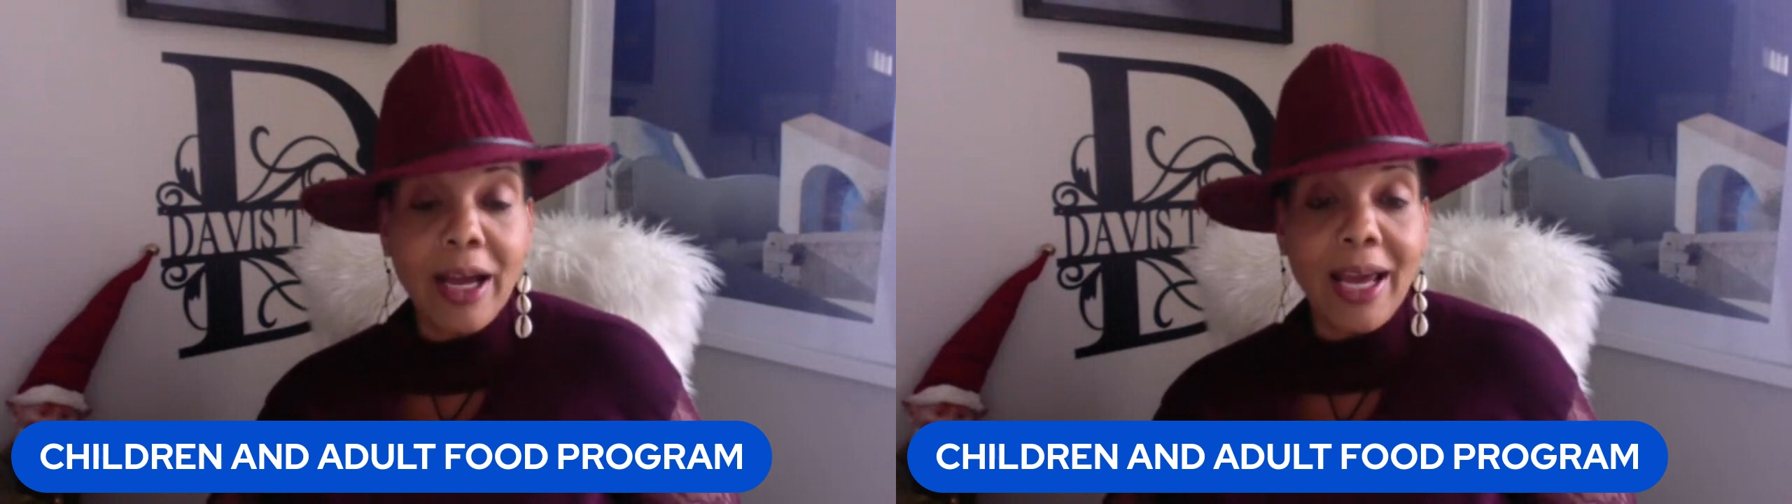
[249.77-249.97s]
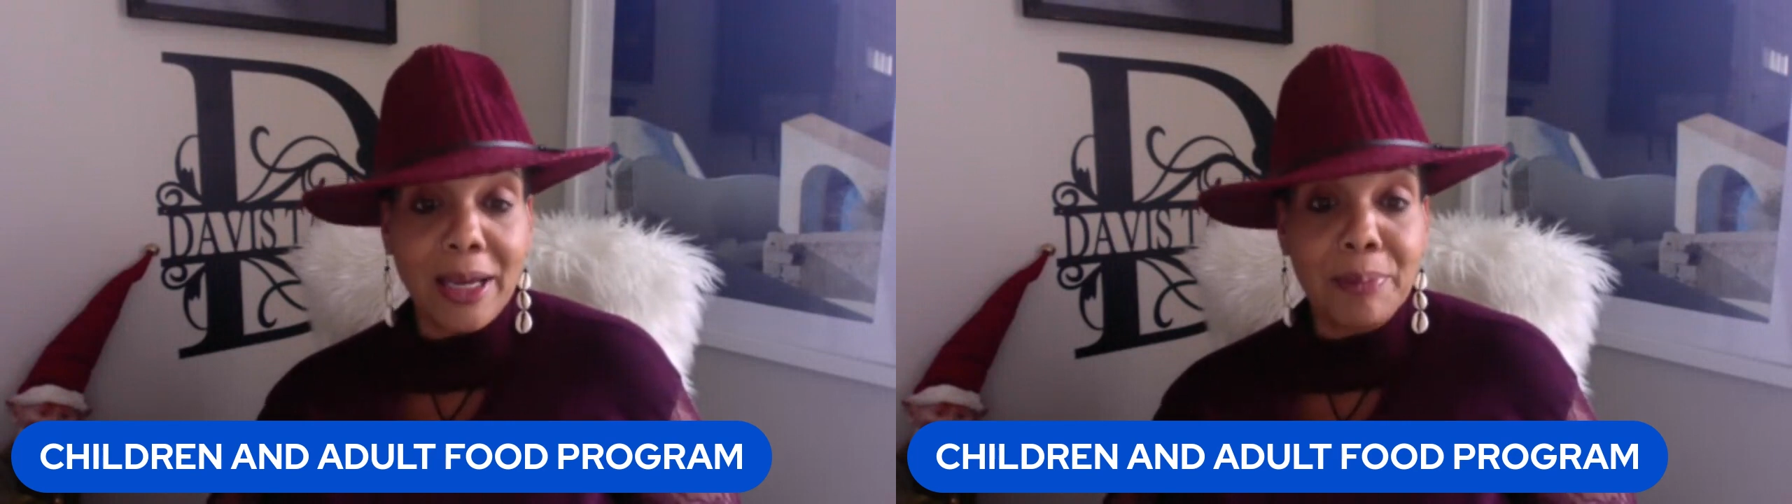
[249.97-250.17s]

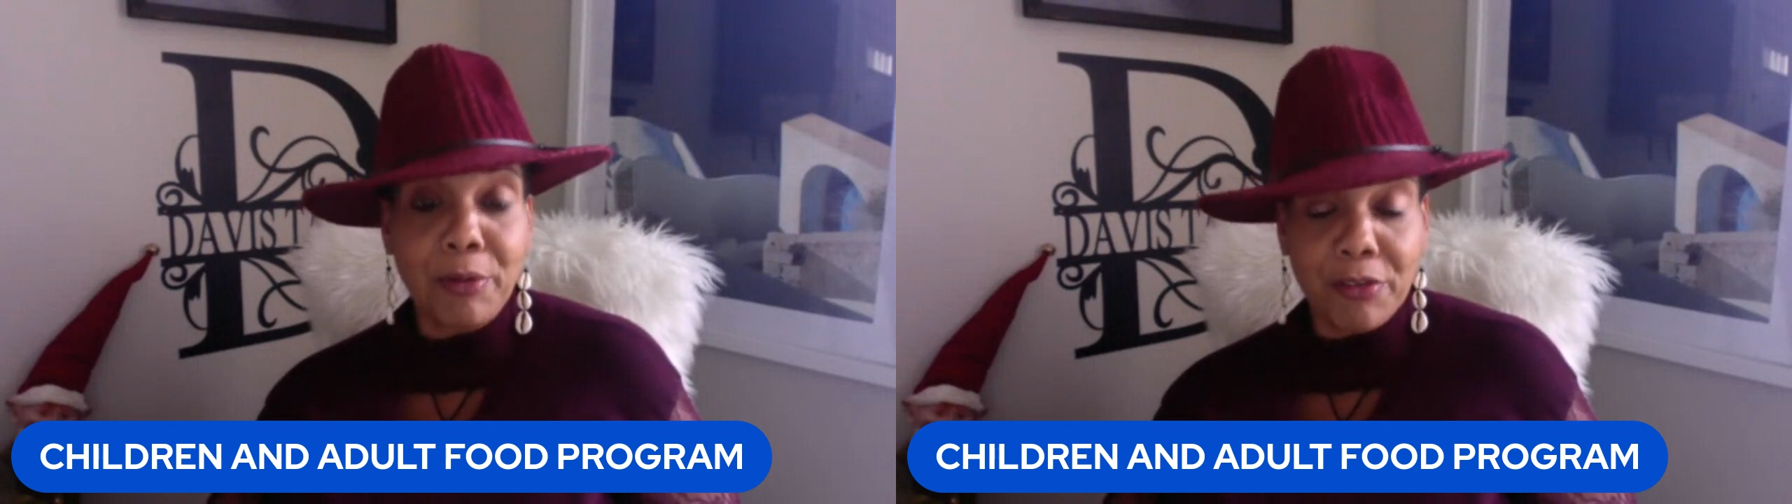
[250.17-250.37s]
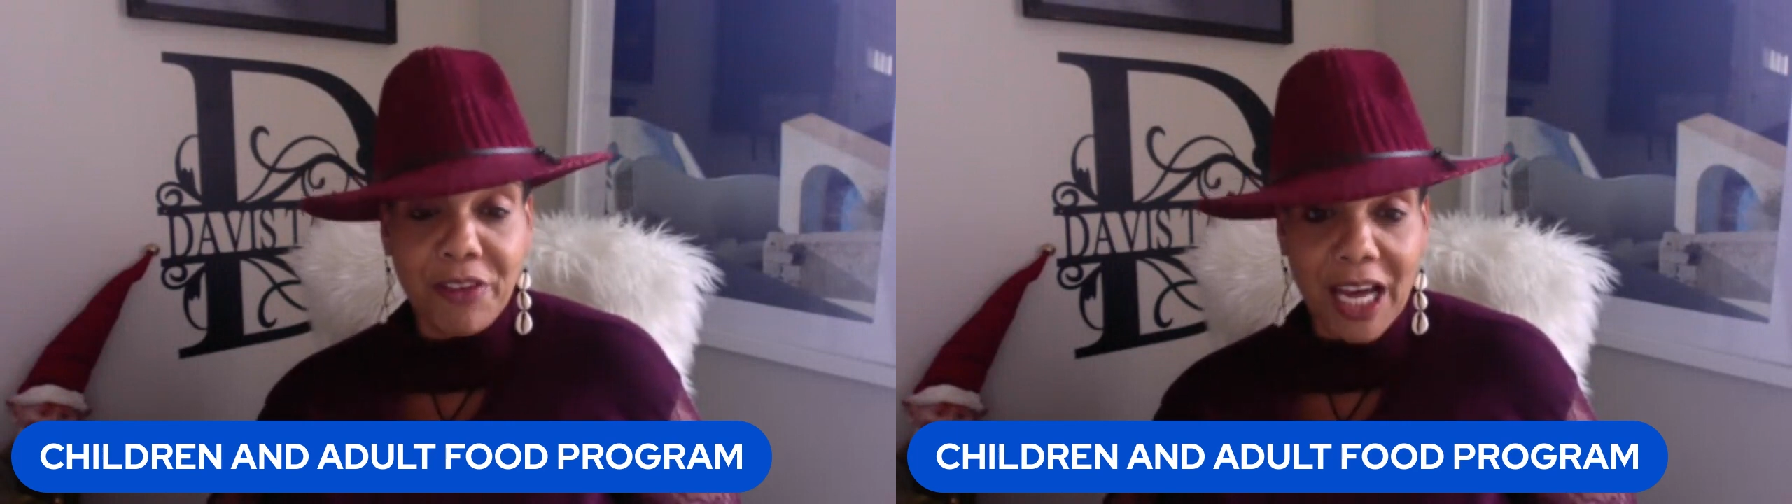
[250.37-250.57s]
a
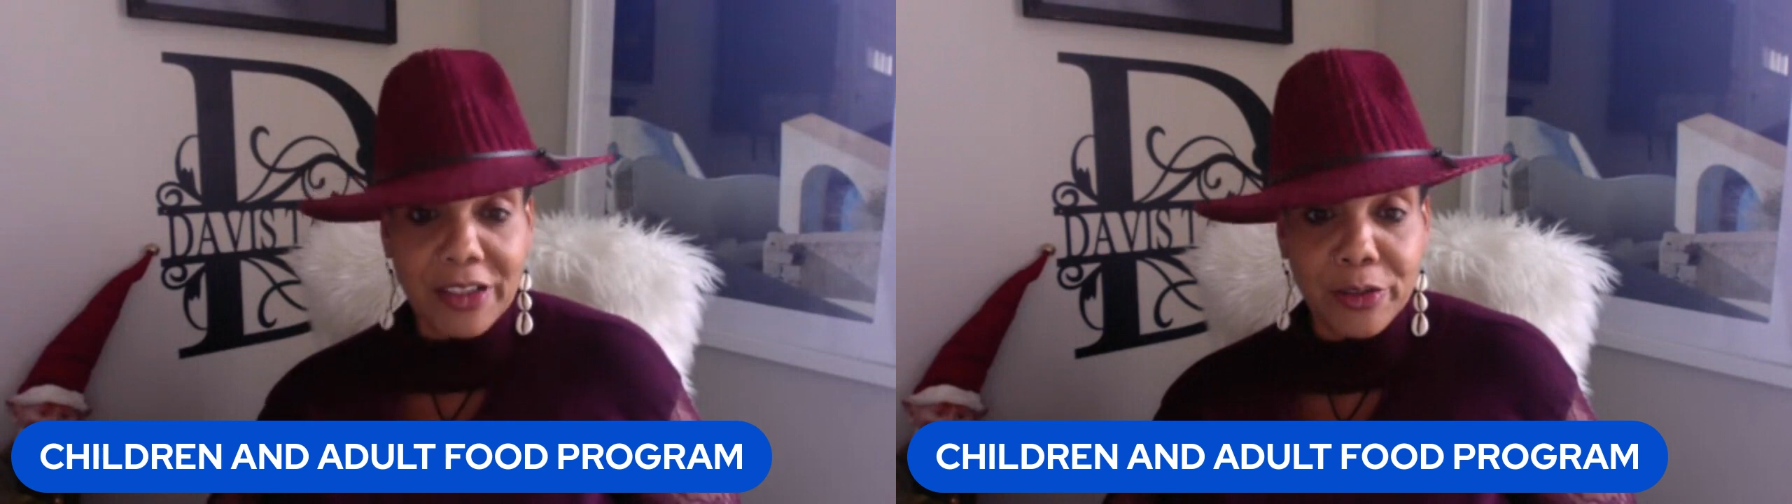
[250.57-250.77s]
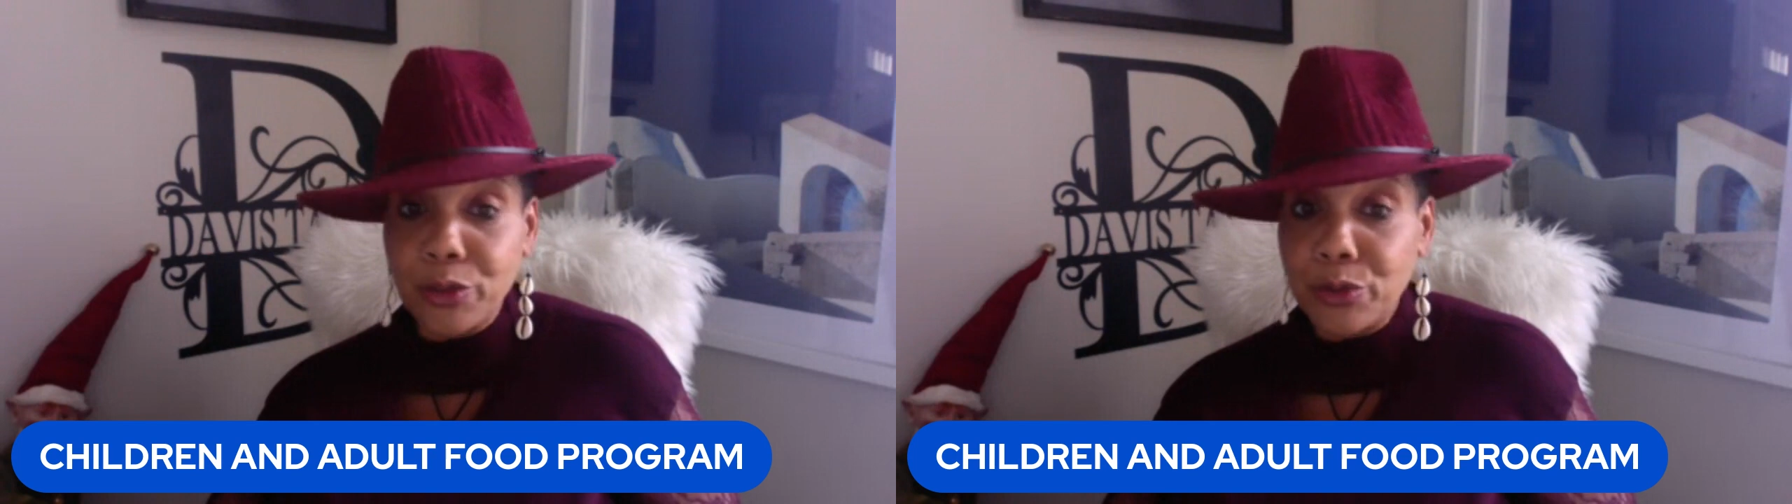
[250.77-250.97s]

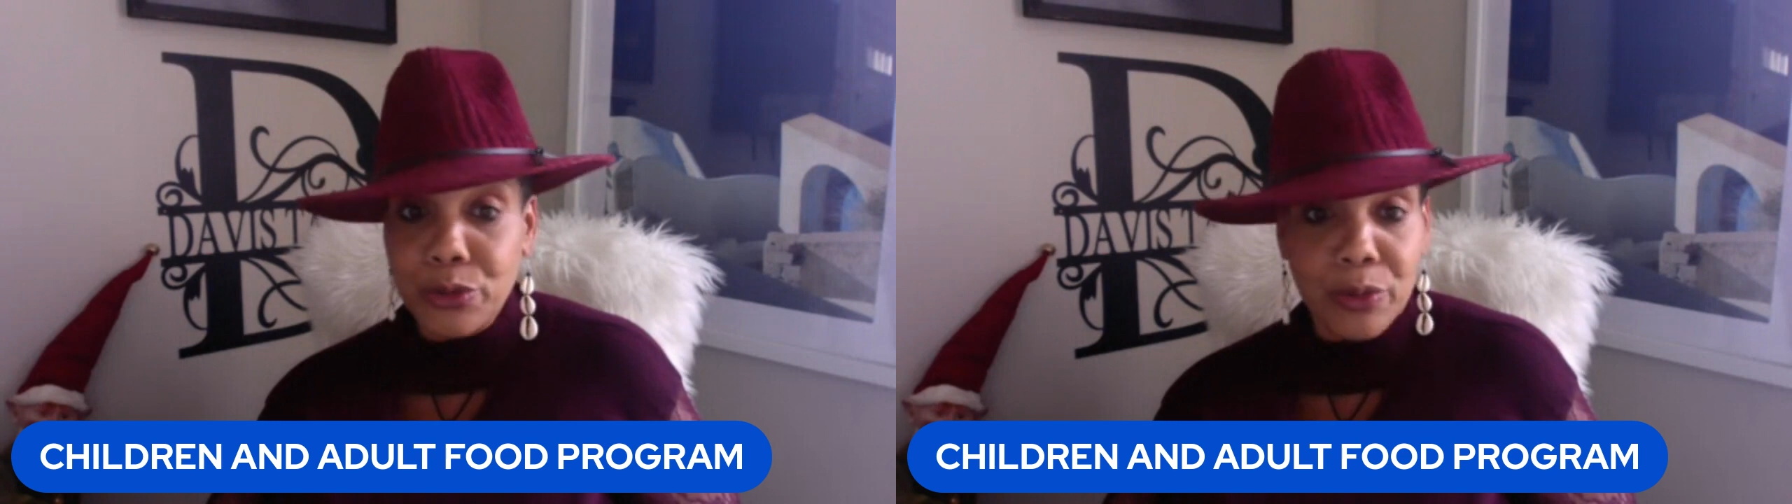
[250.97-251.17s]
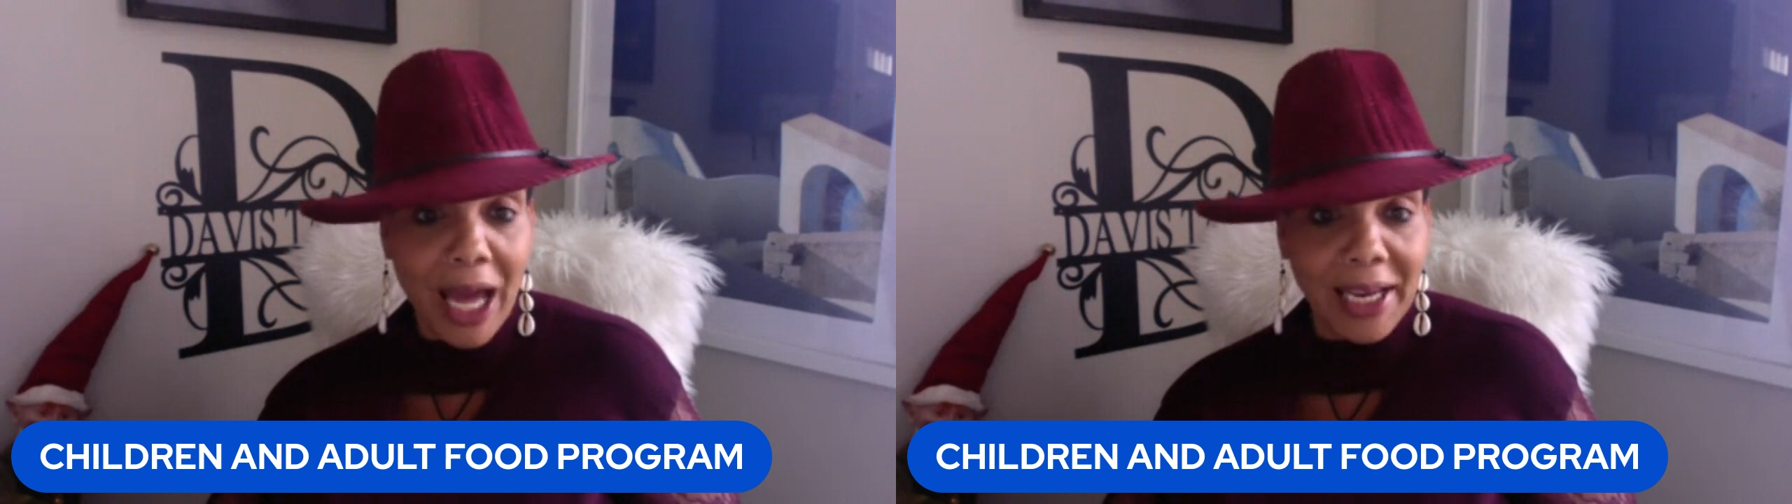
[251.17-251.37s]
provider, you
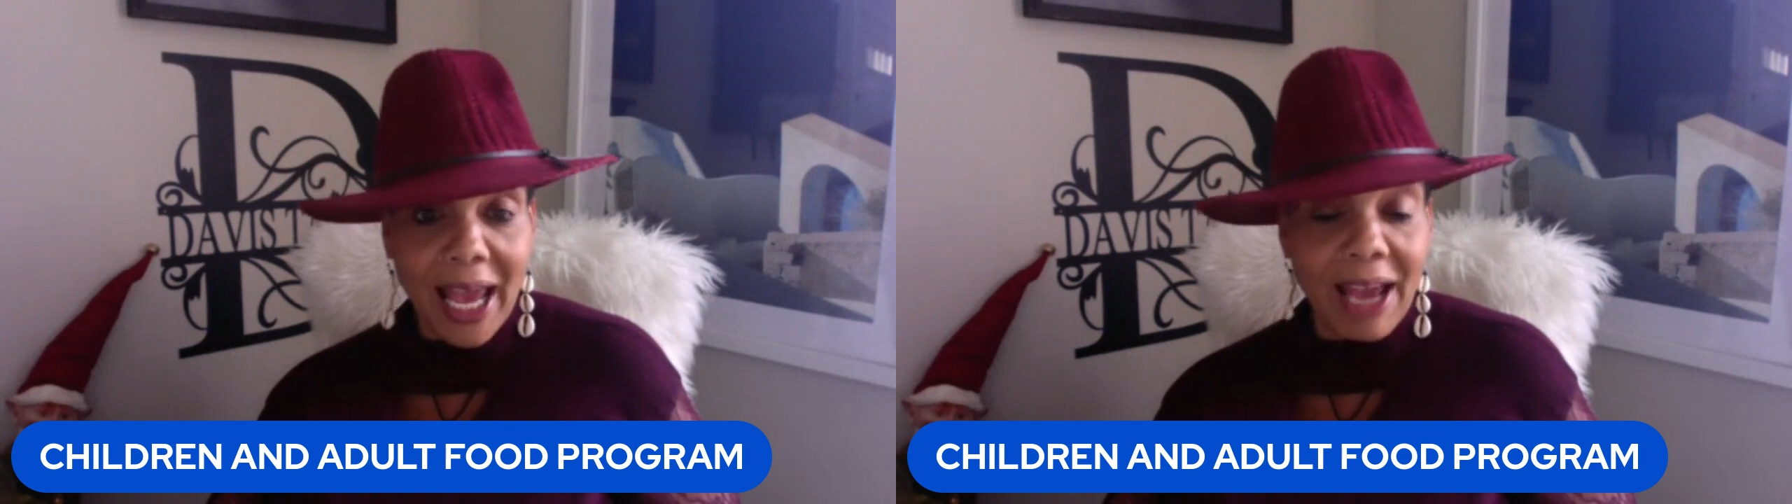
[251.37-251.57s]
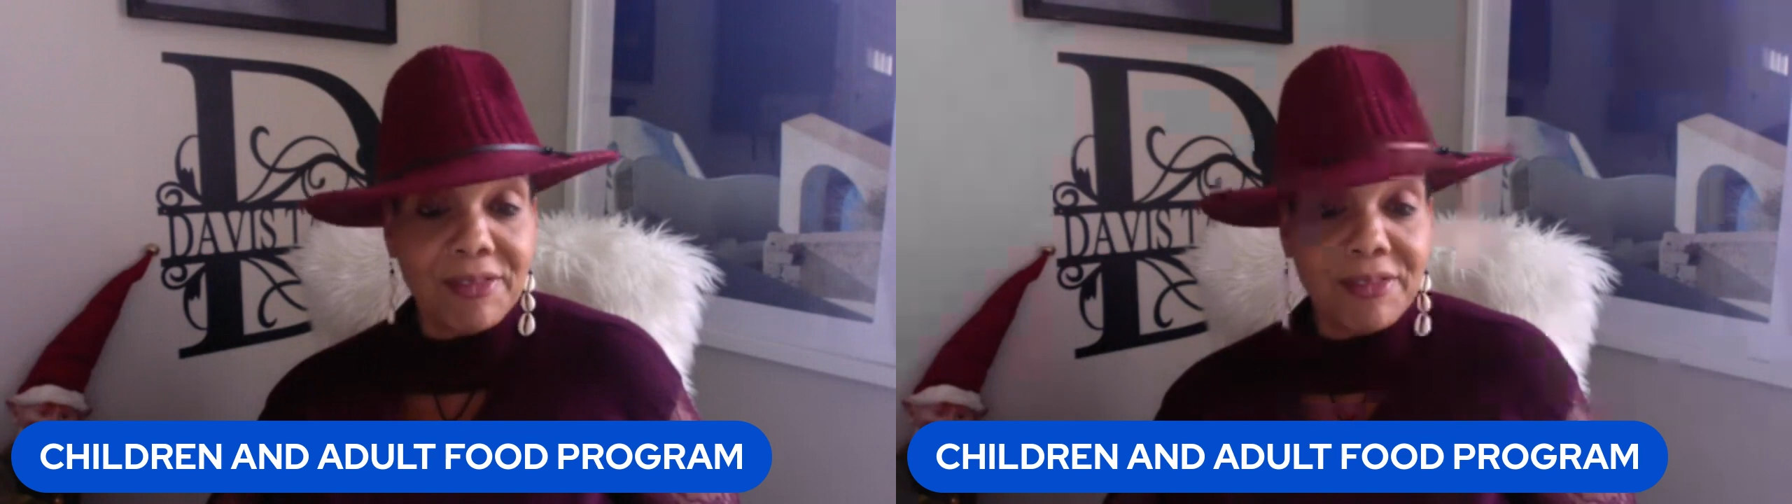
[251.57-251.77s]
do not have